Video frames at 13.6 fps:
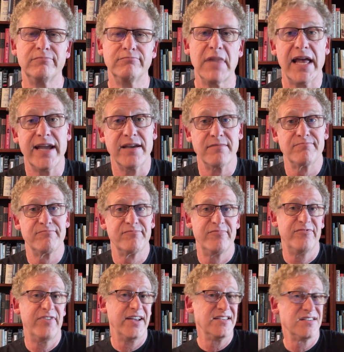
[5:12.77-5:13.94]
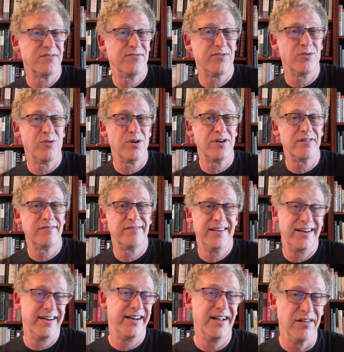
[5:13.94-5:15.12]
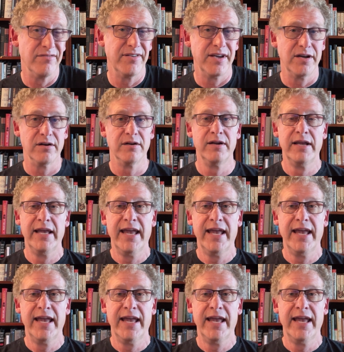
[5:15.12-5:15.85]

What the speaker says: like facing forward in an elevator